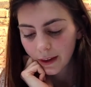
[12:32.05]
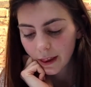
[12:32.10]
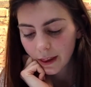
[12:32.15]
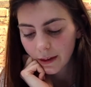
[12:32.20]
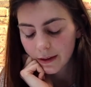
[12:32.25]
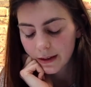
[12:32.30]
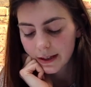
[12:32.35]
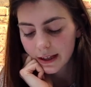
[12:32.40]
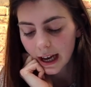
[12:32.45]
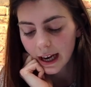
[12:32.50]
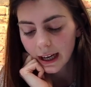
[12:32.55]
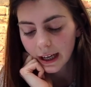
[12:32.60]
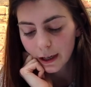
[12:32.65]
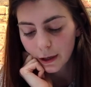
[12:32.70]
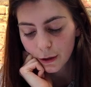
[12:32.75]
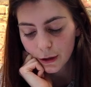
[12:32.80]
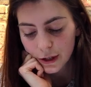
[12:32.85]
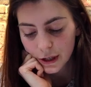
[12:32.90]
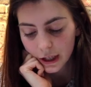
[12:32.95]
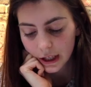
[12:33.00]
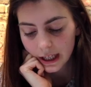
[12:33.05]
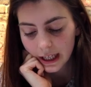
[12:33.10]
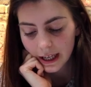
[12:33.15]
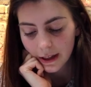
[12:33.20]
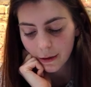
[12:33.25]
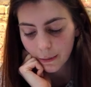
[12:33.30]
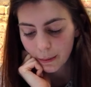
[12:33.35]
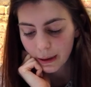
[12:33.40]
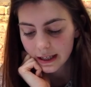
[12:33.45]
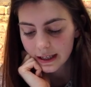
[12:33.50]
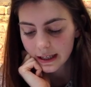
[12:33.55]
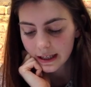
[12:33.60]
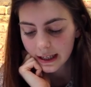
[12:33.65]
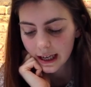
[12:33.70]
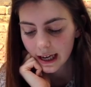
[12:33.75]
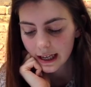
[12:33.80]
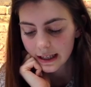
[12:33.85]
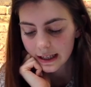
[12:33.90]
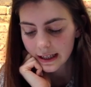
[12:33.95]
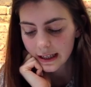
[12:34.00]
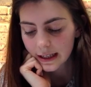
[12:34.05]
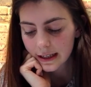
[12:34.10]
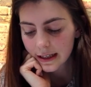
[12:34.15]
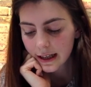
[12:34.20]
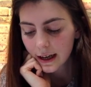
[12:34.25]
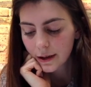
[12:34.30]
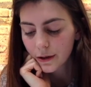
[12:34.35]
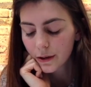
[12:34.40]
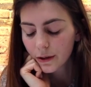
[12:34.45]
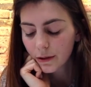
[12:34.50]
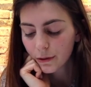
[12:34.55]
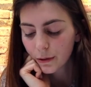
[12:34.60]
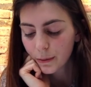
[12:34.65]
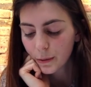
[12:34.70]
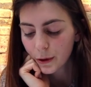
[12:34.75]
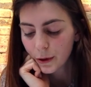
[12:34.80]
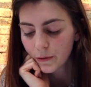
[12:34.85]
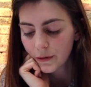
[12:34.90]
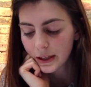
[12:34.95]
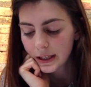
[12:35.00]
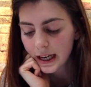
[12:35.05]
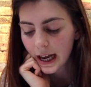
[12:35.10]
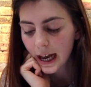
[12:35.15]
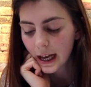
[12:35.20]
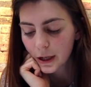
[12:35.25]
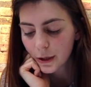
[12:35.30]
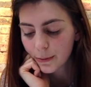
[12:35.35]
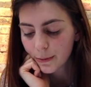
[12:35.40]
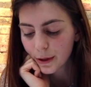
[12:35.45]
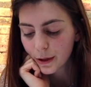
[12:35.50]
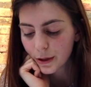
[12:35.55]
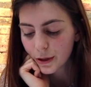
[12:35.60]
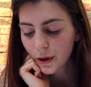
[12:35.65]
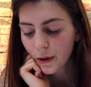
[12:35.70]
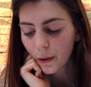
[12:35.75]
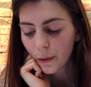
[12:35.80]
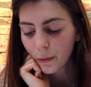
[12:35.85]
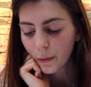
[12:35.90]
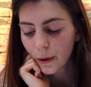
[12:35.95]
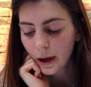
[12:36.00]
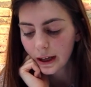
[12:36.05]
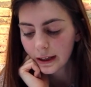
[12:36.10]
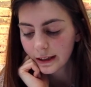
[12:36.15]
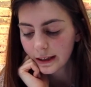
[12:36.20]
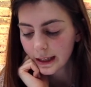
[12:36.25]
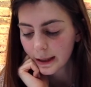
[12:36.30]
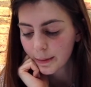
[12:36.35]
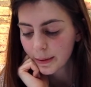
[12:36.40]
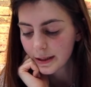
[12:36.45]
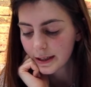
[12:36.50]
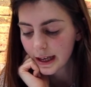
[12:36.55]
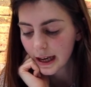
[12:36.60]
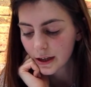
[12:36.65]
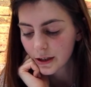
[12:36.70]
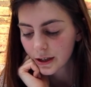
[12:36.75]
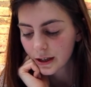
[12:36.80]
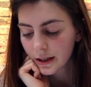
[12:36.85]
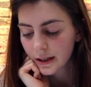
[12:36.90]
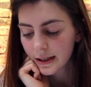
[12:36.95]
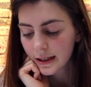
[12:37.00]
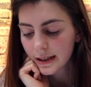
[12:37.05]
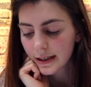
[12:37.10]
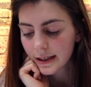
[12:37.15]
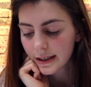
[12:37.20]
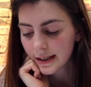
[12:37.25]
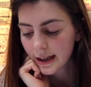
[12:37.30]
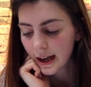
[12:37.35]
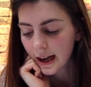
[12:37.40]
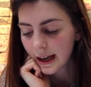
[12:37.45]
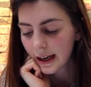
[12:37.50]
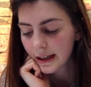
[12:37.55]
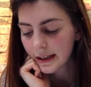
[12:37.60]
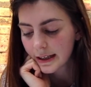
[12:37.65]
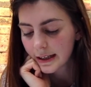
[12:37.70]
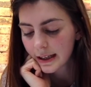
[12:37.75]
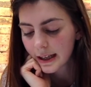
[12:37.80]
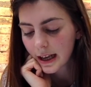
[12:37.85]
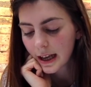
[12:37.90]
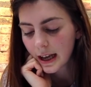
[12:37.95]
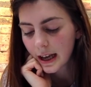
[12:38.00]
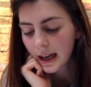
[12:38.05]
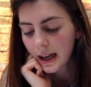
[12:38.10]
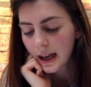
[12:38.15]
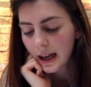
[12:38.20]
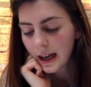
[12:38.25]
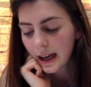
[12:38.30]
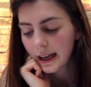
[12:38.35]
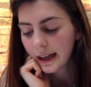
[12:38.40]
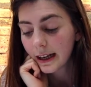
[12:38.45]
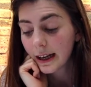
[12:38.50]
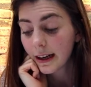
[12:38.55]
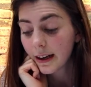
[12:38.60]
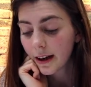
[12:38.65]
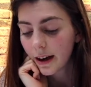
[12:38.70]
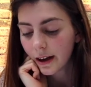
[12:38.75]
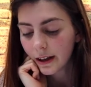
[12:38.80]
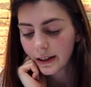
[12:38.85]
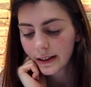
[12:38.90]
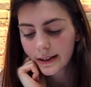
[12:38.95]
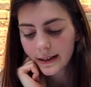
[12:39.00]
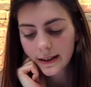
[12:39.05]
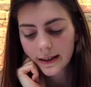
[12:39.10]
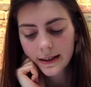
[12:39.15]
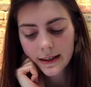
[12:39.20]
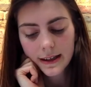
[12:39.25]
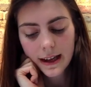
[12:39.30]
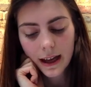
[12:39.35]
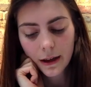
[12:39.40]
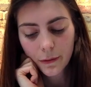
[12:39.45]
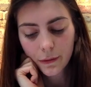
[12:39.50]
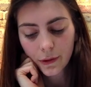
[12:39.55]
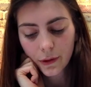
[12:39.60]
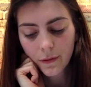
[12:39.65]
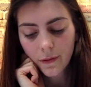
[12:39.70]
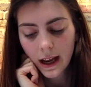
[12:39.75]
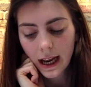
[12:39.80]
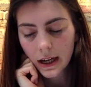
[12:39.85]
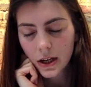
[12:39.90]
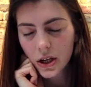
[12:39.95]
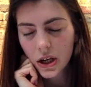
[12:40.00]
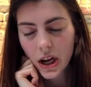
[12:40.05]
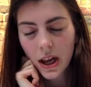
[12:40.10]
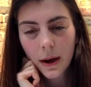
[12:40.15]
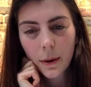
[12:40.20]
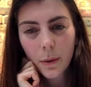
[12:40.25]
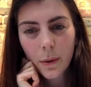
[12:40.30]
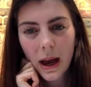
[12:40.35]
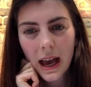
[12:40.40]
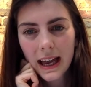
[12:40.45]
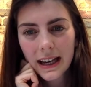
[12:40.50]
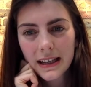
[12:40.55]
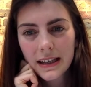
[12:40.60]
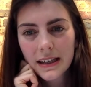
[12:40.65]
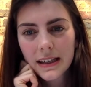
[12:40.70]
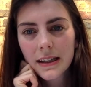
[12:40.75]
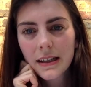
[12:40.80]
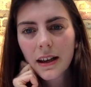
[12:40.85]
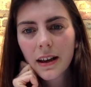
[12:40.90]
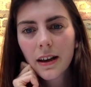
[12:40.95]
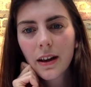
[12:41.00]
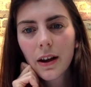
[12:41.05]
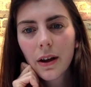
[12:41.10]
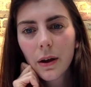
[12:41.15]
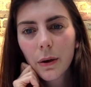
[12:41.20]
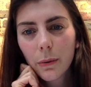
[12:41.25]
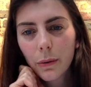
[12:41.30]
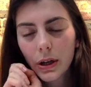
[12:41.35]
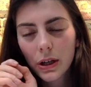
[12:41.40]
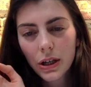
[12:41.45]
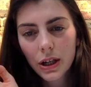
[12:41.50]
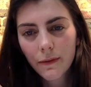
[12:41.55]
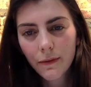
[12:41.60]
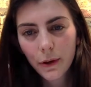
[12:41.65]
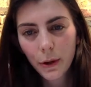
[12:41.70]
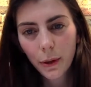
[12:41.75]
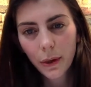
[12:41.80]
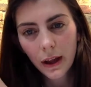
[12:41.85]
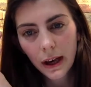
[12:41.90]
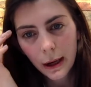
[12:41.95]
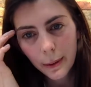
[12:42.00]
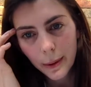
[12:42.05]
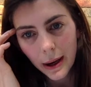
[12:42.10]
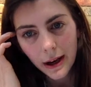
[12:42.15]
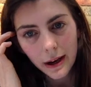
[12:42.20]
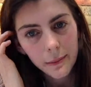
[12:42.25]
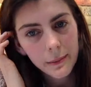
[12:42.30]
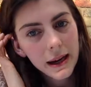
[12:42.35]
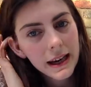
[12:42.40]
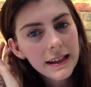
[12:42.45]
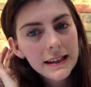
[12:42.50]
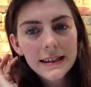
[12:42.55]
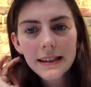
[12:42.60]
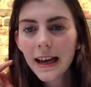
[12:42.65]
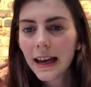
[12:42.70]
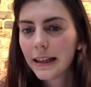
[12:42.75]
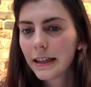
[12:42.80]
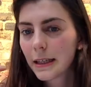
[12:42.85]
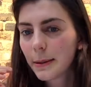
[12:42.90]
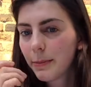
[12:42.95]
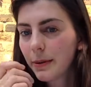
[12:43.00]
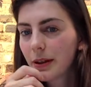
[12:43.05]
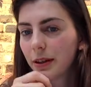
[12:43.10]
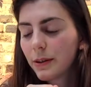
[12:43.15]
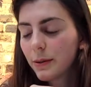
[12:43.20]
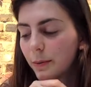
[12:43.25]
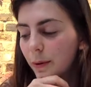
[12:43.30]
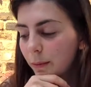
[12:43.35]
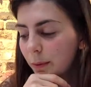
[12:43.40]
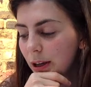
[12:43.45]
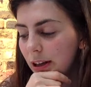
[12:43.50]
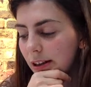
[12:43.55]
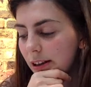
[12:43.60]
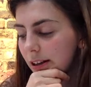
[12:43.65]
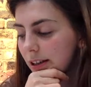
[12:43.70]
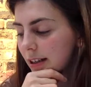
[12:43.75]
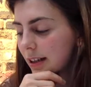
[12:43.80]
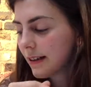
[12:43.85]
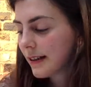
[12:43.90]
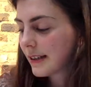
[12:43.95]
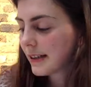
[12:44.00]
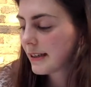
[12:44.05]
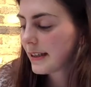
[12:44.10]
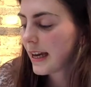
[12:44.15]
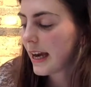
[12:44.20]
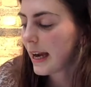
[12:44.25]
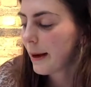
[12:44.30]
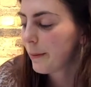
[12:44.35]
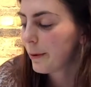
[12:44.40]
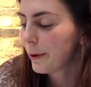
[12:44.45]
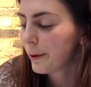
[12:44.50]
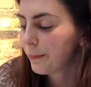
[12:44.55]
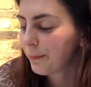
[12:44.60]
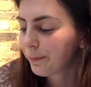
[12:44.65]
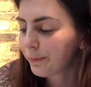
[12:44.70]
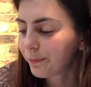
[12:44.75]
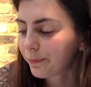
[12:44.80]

Psychologically, the bitter taste is said to remove attachment to the worldly possessions and desires. It enhances self-reflection and awareness, which, if you think about it, makes sense, because when we looked at this table,